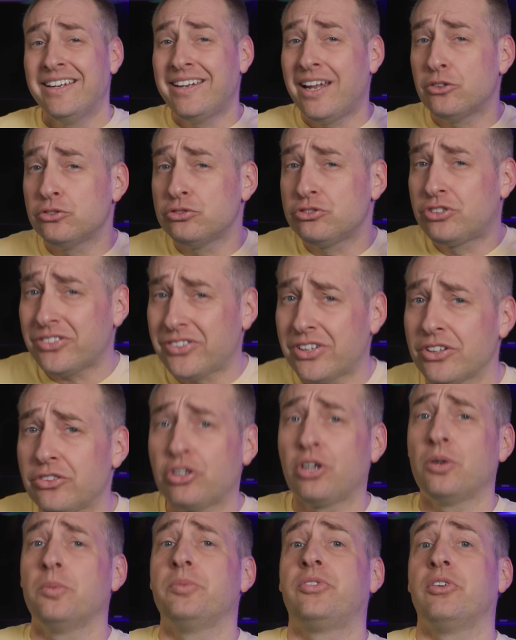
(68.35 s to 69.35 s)
Now, just in
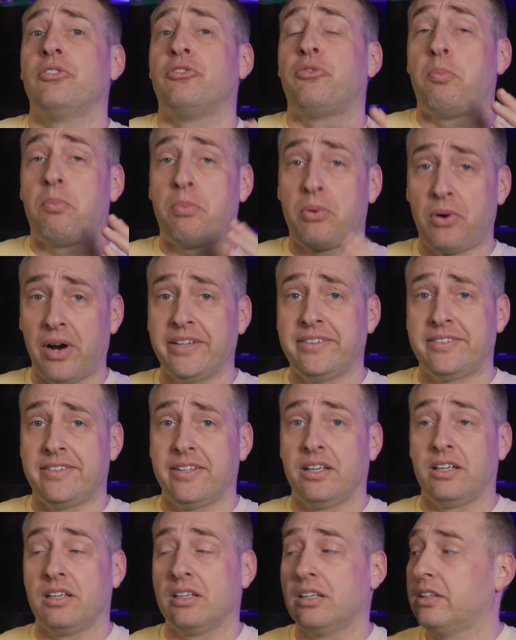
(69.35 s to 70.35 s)
terms of
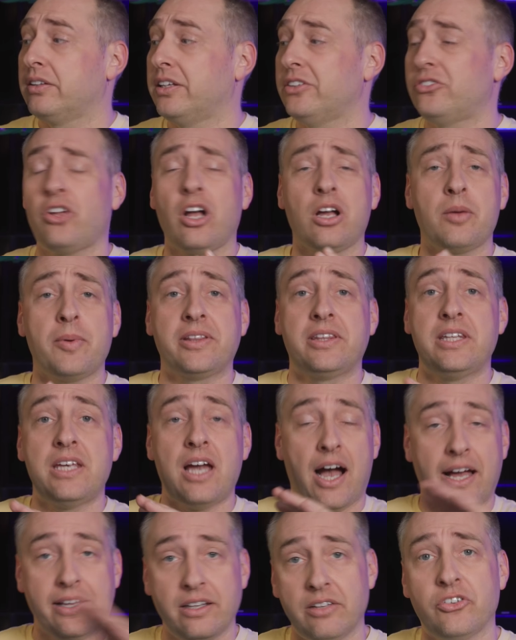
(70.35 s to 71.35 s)
pricing, let's talk about the
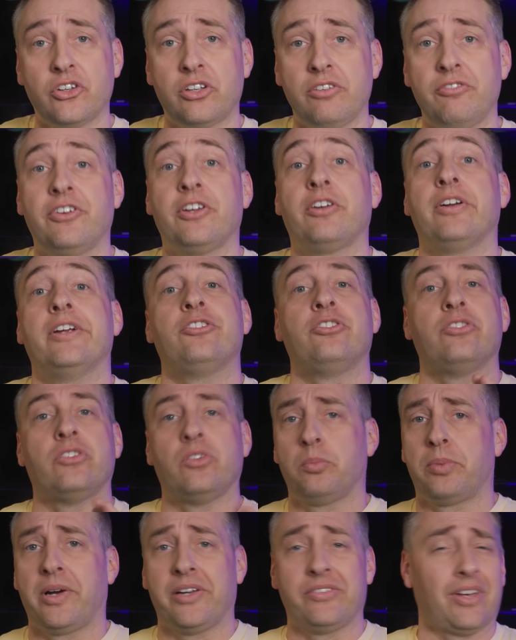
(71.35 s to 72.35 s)
high-level configurations
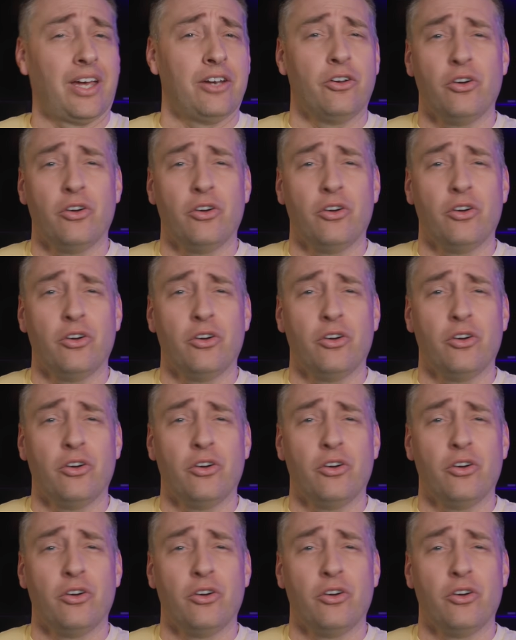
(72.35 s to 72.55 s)
and pricing.